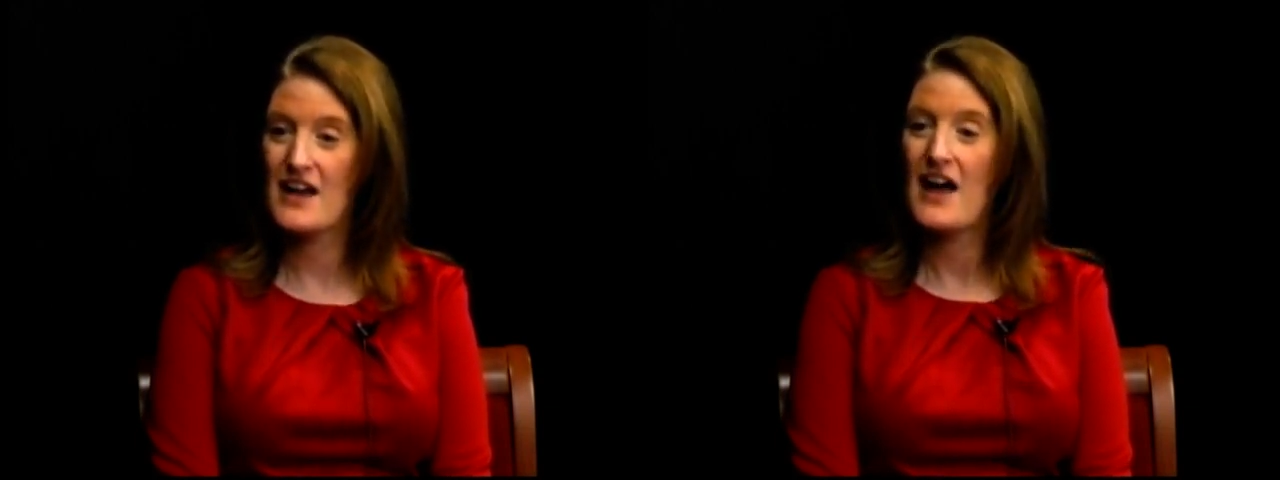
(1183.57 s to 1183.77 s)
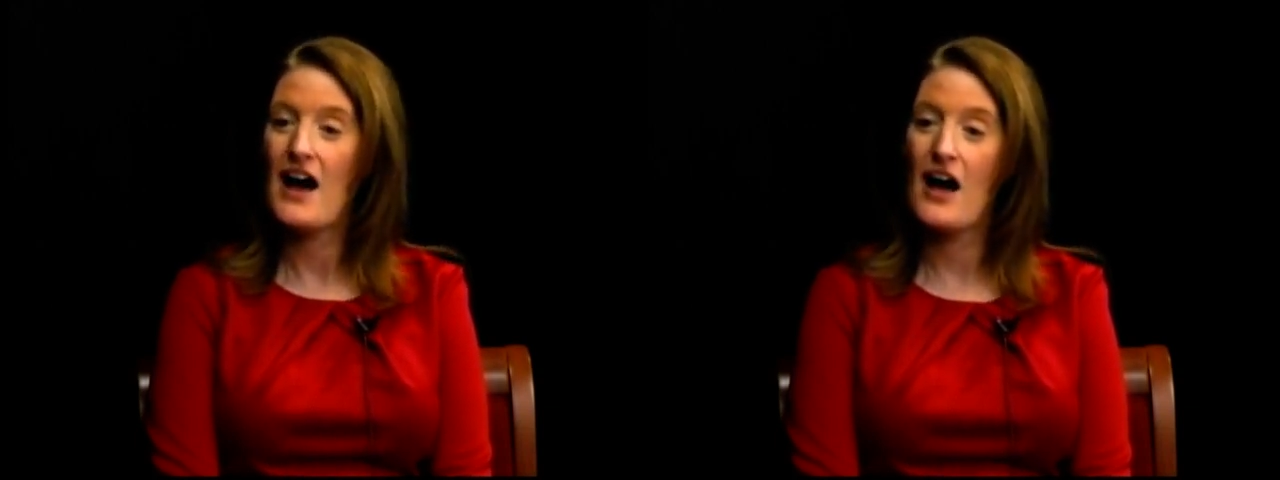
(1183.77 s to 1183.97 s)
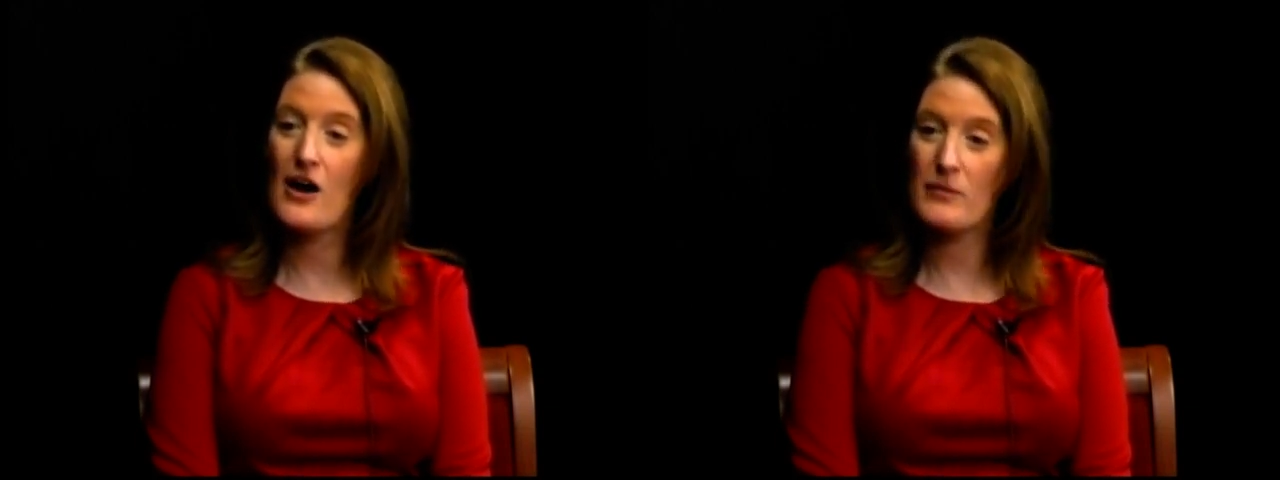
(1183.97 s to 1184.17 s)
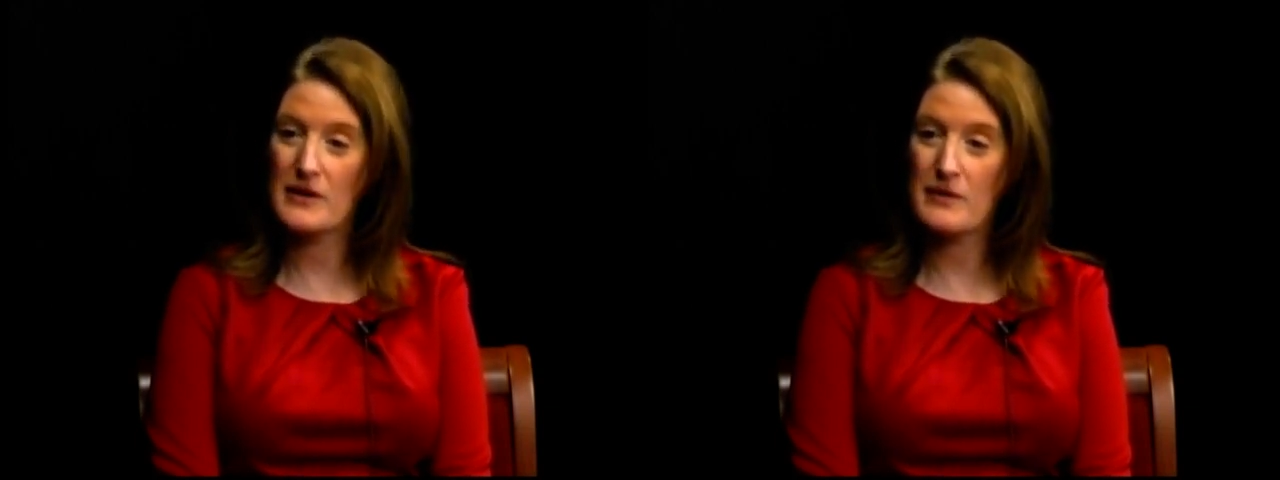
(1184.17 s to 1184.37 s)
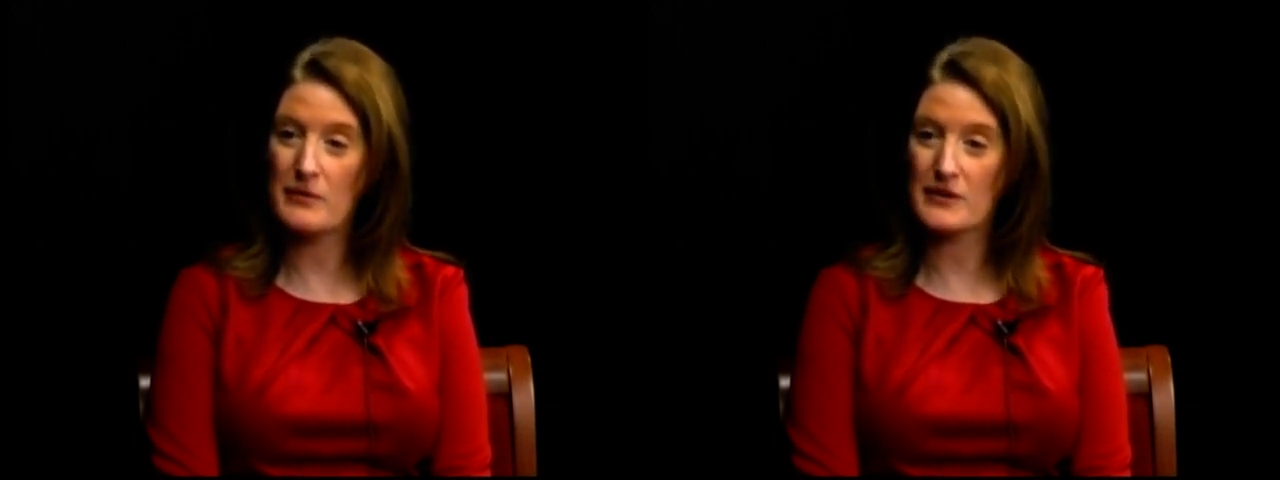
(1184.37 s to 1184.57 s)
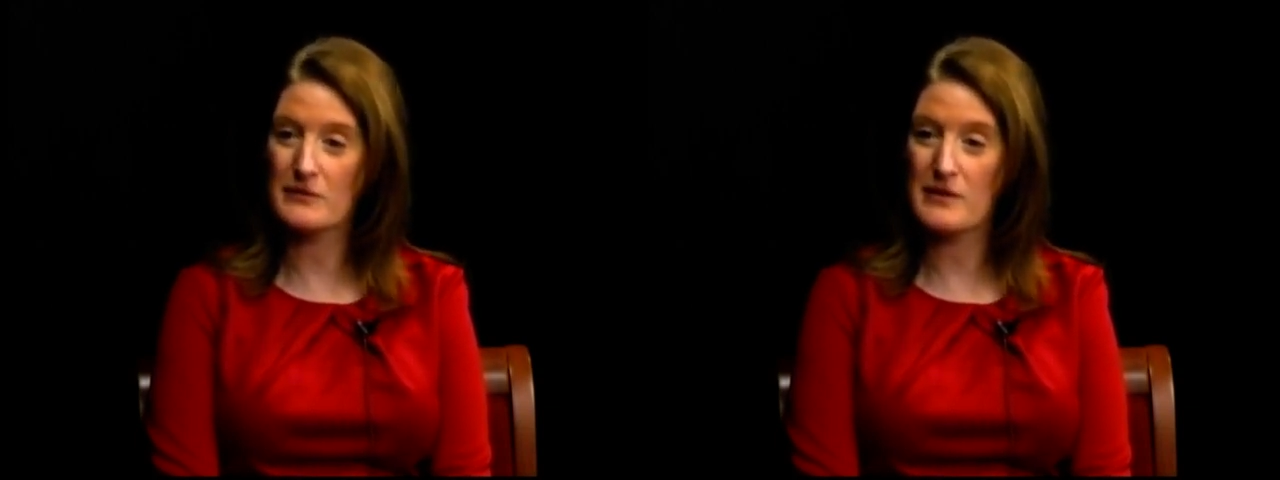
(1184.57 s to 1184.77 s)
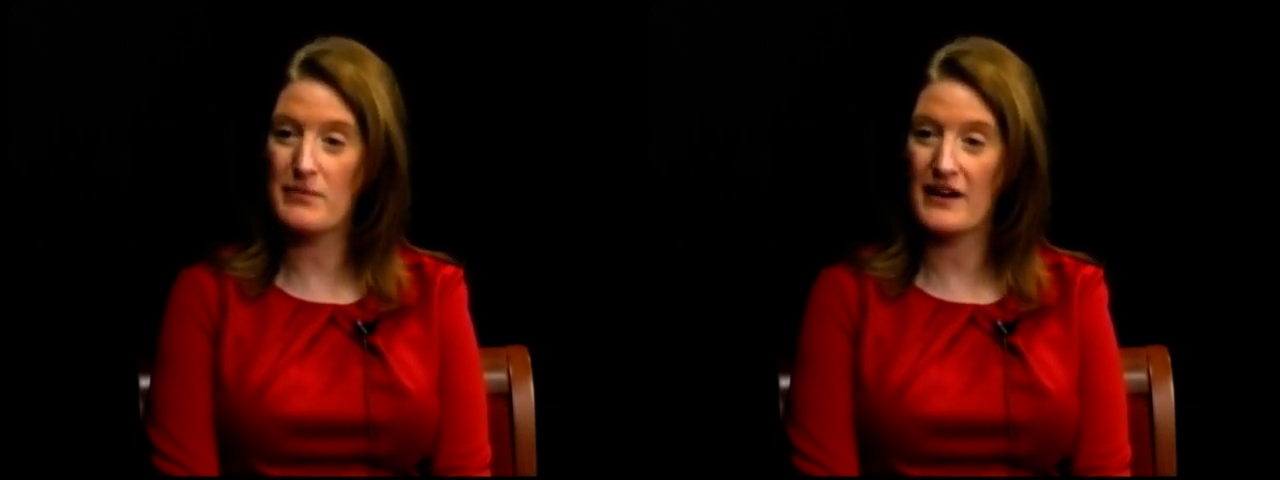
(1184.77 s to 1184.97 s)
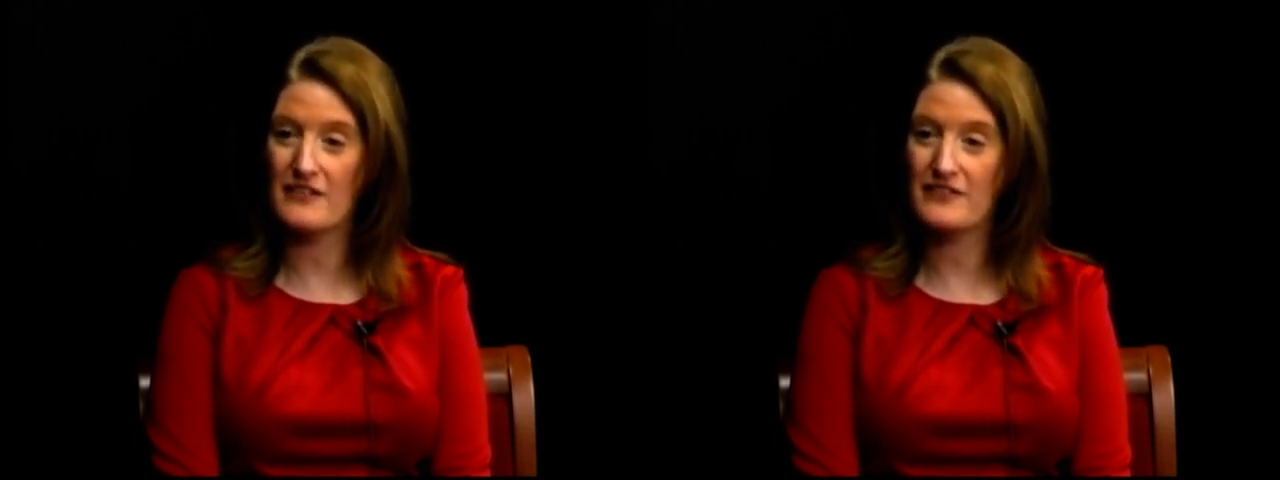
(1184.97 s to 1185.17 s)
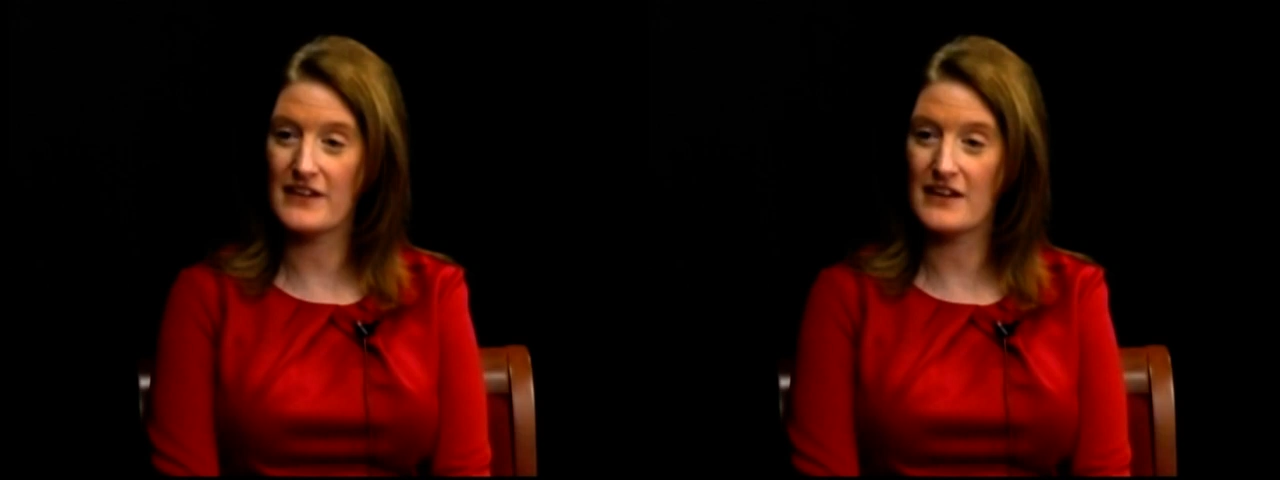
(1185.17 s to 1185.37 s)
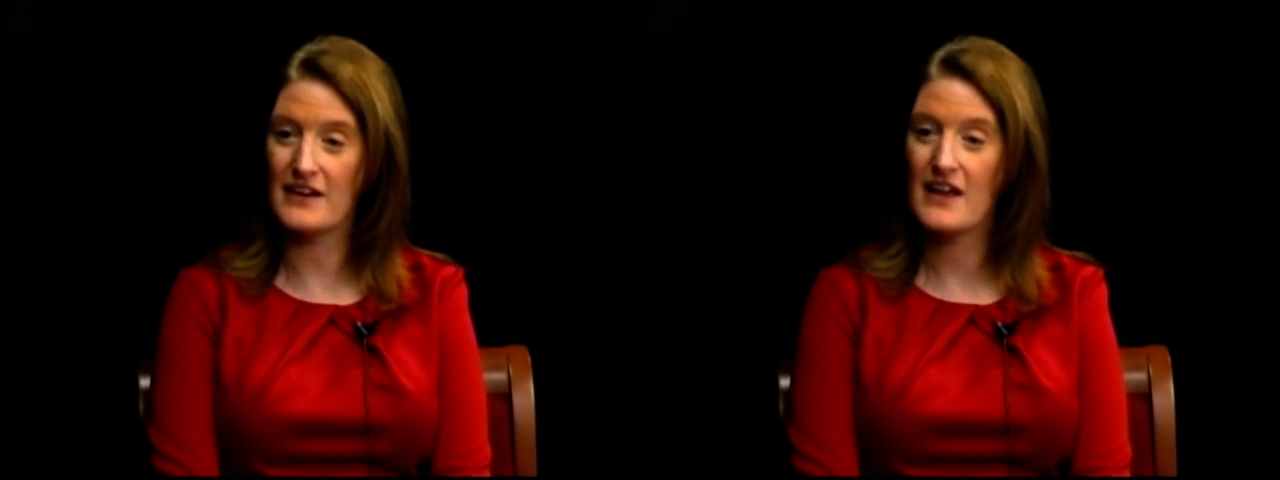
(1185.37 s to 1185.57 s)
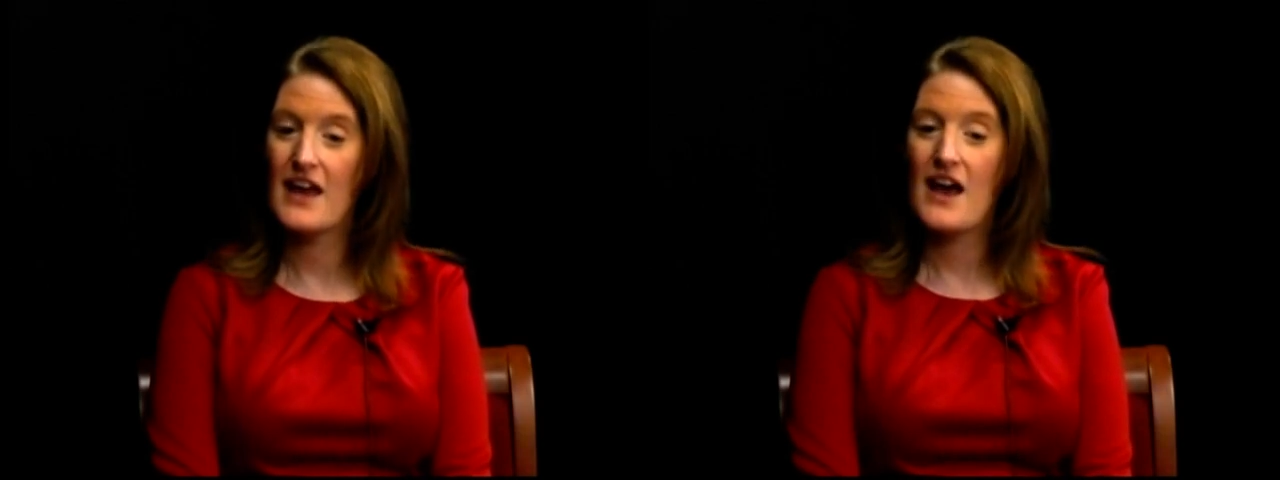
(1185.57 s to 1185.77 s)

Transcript: how many people are going to be benefited,